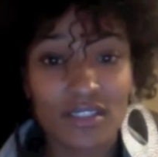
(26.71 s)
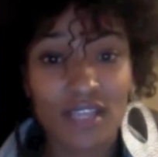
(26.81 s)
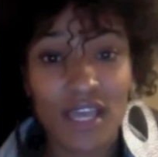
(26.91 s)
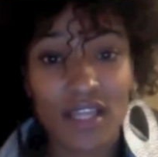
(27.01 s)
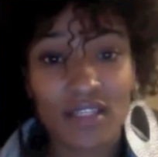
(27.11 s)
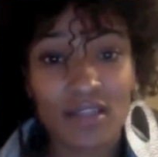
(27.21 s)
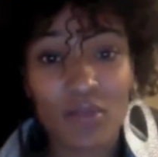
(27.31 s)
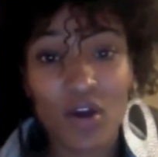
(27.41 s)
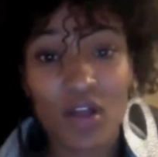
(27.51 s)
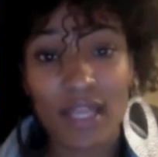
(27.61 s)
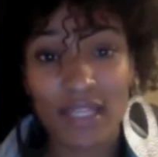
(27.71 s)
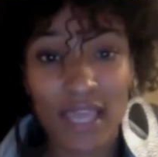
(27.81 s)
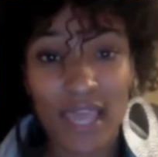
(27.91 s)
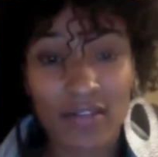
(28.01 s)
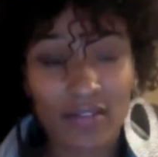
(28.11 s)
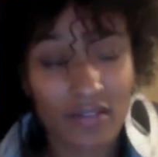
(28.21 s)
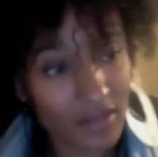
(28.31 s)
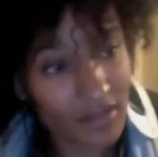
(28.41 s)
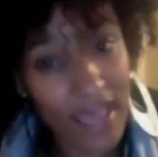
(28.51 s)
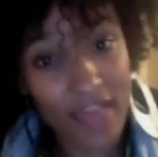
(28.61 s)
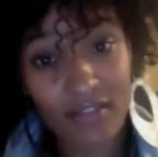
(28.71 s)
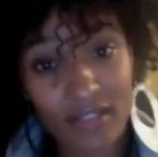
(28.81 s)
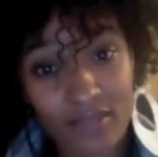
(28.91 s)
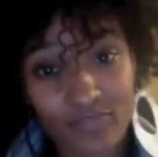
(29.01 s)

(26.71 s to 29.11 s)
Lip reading: at the mall at the gallery.